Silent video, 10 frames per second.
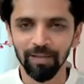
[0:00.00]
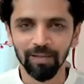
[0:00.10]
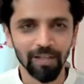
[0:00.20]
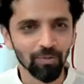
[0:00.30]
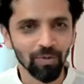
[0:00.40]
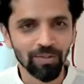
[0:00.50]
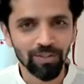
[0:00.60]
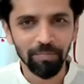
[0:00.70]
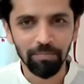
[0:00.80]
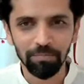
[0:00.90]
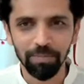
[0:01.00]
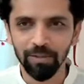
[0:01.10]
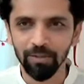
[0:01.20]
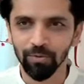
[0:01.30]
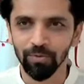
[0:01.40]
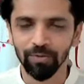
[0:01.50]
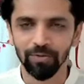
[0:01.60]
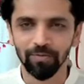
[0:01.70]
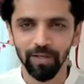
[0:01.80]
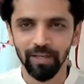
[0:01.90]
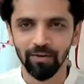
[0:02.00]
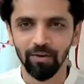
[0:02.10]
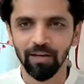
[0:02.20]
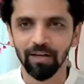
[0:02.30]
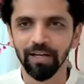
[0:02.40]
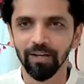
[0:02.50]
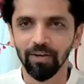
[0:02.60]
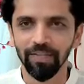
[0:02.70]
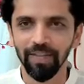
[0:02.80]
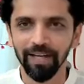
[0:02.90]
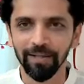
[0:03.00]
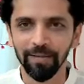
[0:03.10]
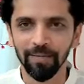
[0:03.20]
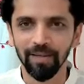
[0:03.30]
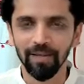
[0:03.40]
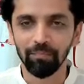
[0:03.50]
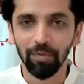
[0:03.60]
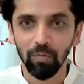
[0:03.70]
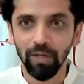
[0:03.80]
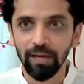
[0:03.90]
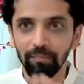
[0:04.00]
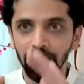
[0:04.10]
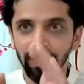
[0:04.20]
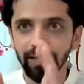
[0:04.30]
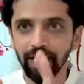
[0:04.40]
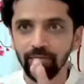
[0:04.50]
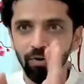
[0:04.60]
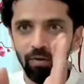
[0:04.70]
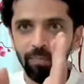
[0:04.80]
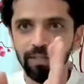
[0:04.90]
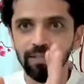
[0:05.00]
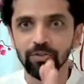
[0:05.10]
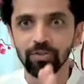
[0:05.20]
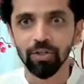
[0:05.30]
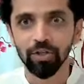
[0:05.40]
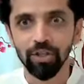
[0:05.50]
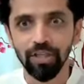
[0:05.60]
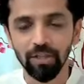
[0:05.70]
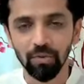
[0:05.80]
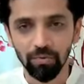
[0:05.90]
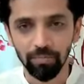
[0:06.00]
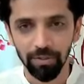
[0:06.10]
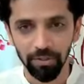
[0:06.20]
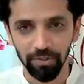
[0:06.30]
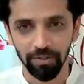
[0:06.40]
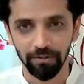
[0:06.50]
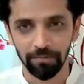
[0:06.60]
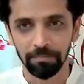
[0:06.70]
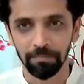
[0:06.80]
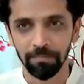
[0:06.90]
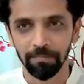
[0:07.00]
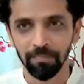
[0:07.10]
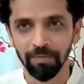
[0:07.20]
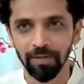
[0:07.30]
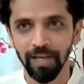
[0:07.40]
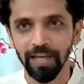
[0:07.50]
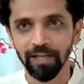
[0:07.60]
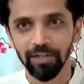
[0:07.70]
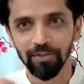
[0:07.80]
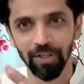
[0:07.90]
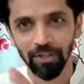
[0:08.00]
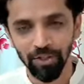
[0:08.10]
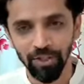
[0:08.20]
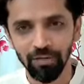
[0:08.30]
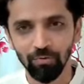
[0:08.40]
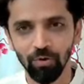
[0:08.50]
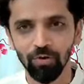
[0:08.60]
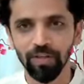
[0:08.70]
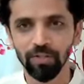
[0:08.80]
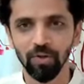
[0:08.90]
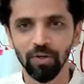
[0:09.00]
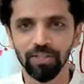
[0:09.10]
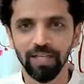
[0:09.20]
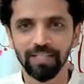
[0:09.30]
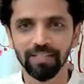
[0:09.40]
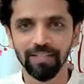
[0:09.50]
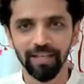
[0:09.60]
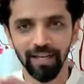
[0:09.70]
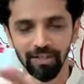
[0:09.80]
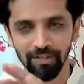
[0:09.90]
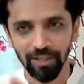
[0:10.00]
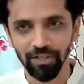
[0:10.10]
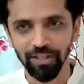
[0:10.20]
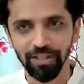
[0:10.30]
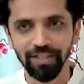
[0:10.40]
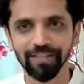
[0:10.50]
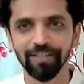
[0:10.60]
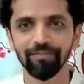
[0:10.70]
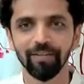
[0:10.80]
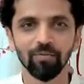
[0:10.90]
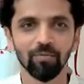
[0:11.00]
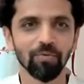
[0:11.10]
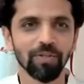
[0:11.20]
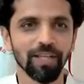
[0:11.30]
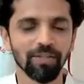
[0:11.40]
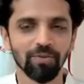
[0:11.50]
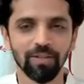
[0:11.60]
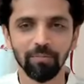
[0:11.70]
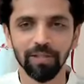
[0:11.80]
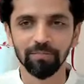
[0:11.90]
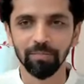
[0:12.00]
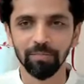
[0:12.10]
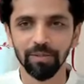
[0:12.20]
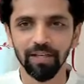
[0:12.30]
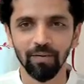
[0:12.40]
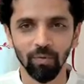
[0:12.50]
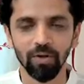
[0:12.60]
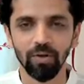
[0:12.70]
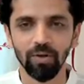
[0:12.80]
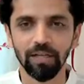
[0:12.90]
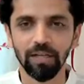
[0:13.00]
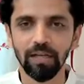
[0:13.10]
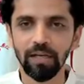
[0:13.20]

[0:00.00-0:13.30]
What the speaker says: That was simple truth. We can all agree on that. But when I made that form and said, Sachi is a good person, and it is Sachi who always talks nice thing, and Sachi is the one who is actually the best person and whatnot,